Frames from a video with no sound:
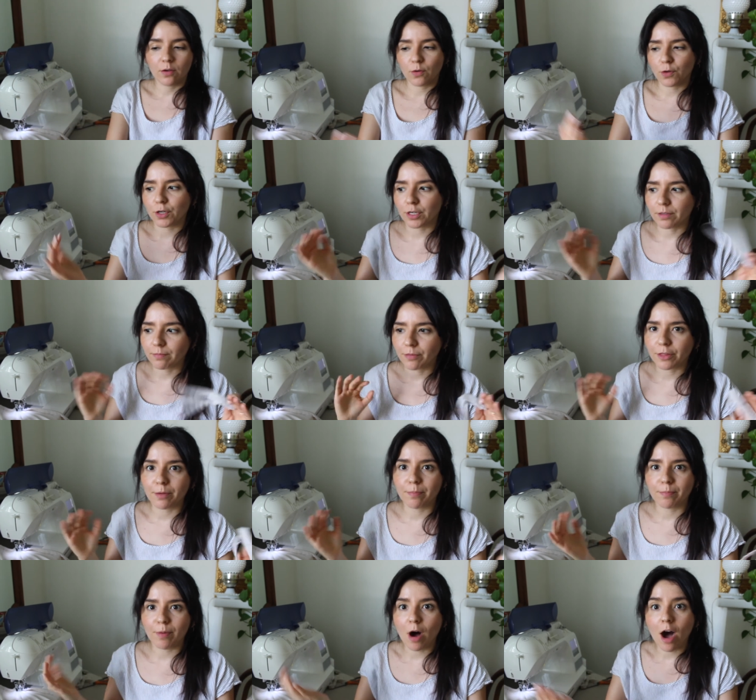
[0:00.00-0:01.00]
or the
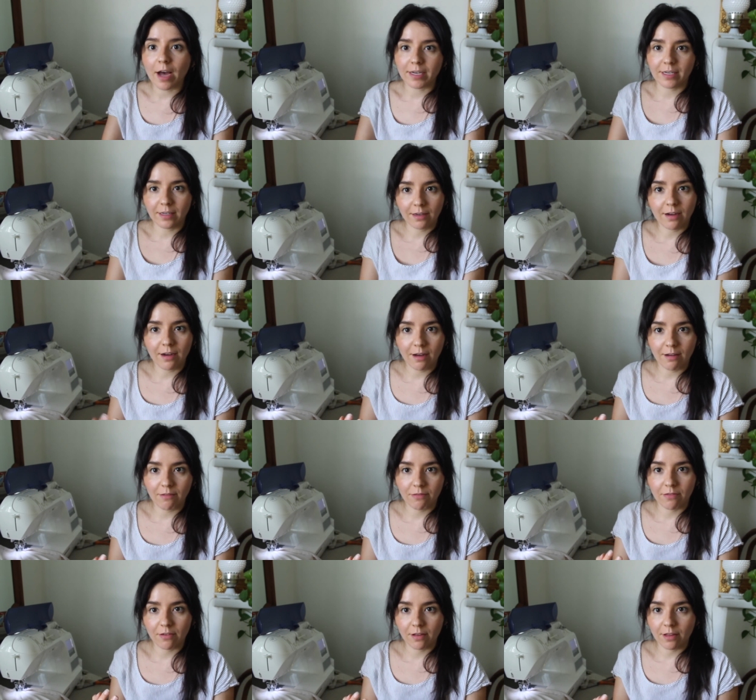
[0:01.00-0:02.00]
body
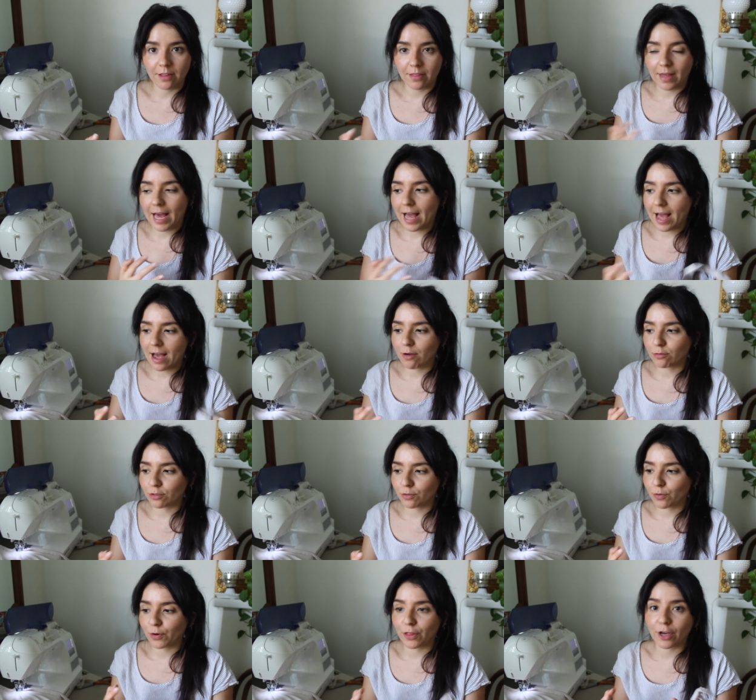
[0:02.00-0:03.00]
of the house
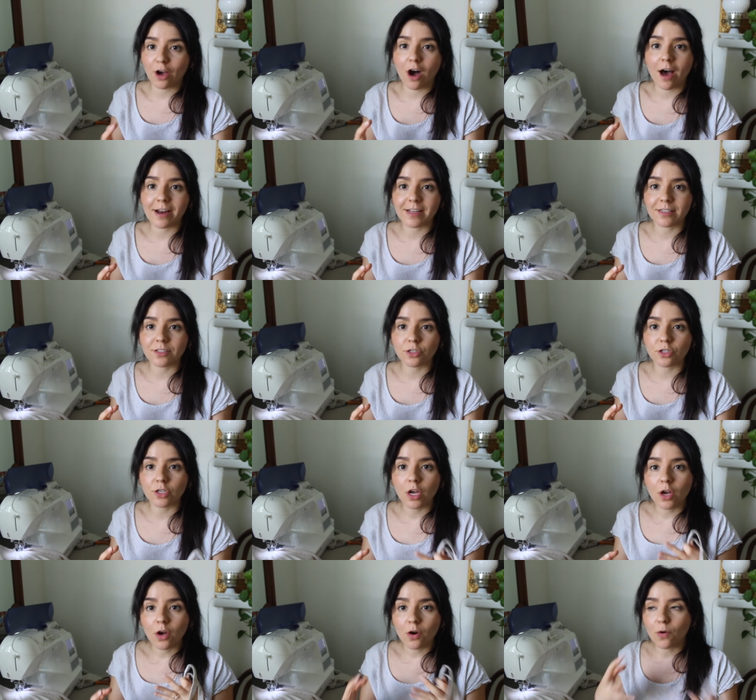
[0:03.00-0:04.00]
or the cottage
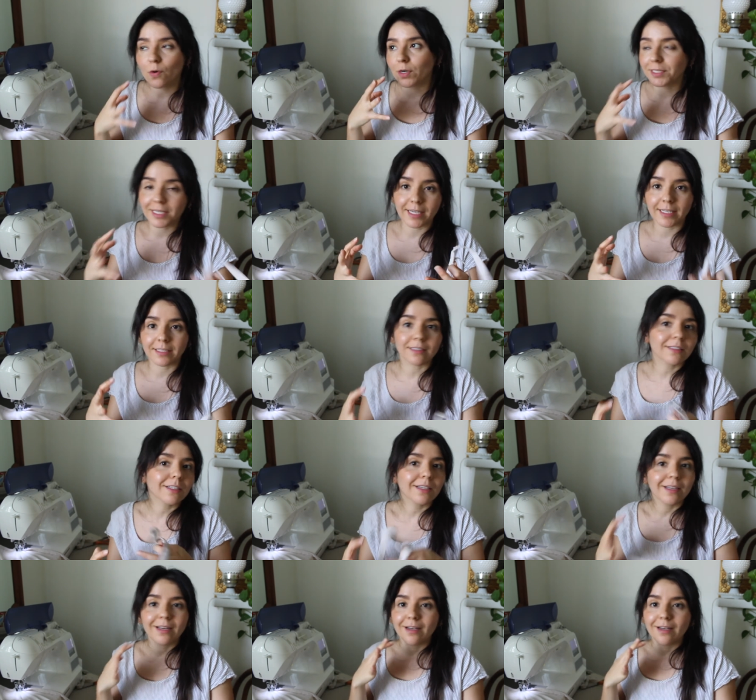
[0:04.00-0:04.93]
or tent